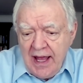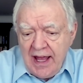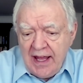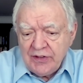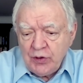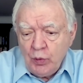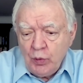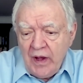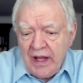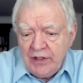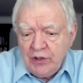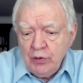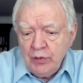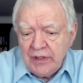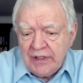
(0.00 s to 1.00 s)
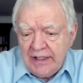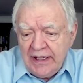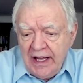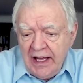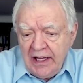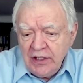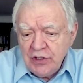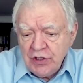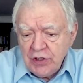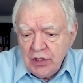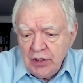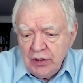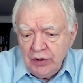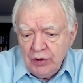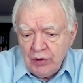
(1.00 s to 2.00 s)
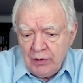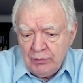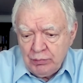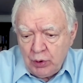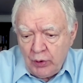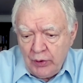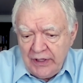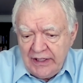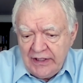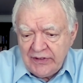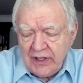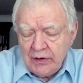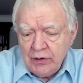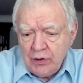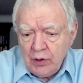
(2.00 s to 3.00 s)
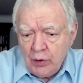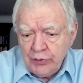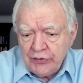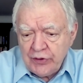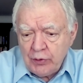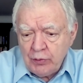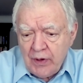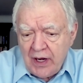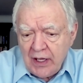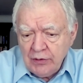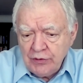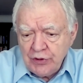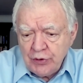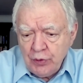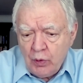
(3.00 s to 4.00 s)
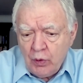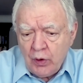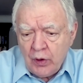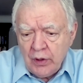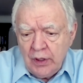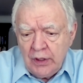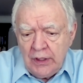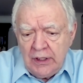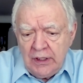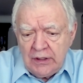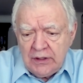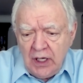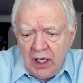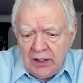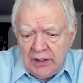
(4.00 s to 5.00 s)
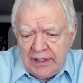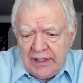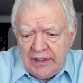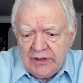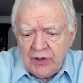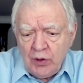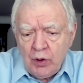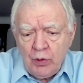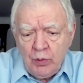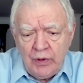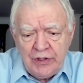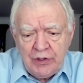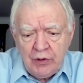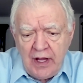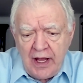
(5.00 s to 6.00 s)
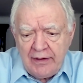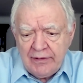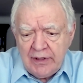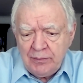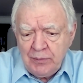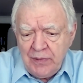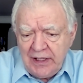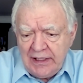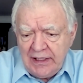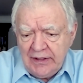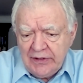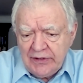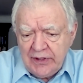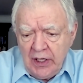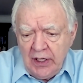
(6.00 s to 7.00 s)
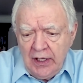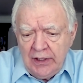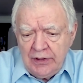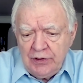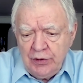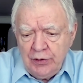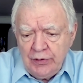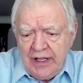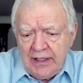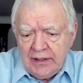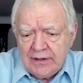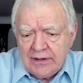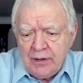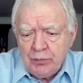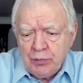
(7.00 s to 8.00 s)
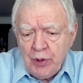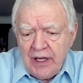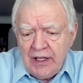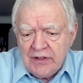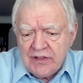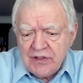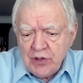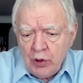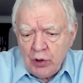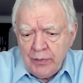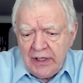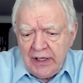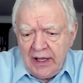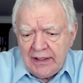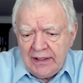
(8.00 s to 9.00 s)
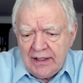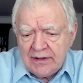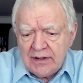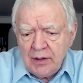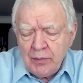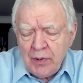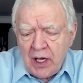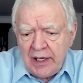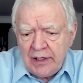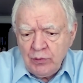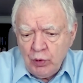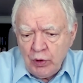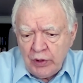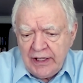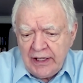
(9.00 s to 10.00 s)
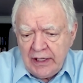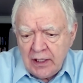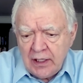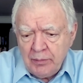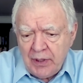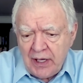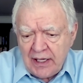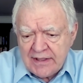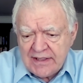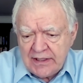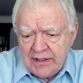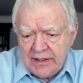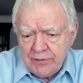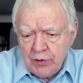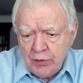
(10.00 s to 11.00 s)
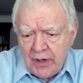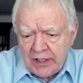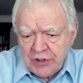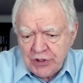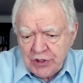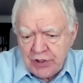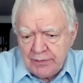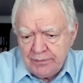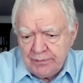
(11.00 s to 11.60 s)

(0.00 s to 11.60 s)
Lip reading: as a way to engage your employees and those around you or colleagues, or when you're having meetings, to get the brainstorming and get the mind working in a positive direction.